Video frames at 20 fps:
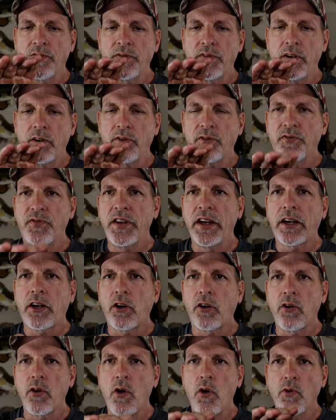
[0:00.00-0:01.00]
They're
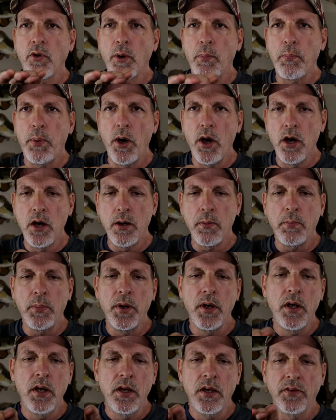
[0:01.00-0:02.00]
thicker on a pump.
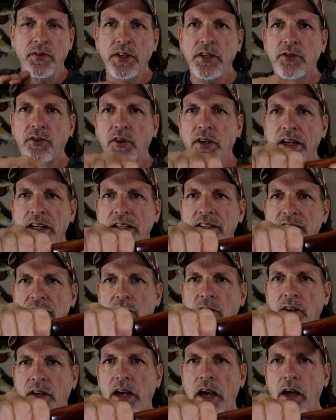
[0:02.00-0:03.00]
These are
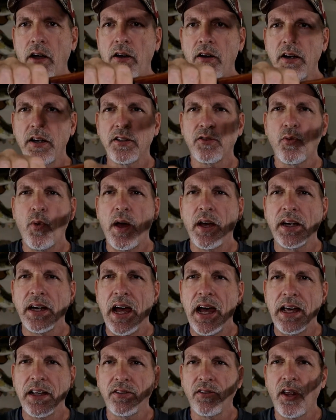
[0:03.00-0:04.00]
easier to carry. That's why
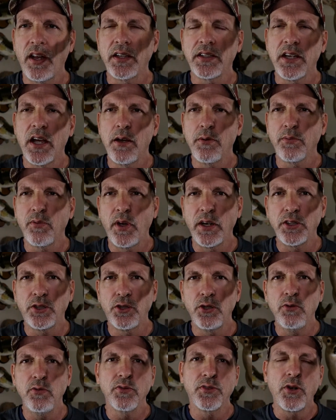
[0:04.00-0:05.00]
guys a lot of times like
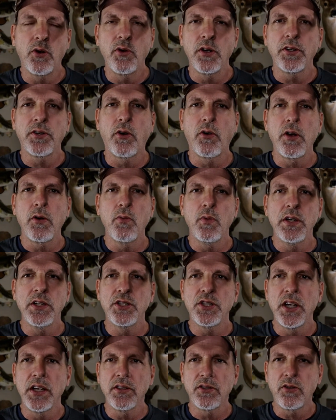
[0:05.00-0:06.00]
shooting 30-30
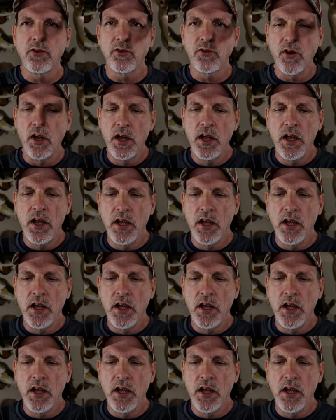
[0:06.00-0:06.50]
Winchesters.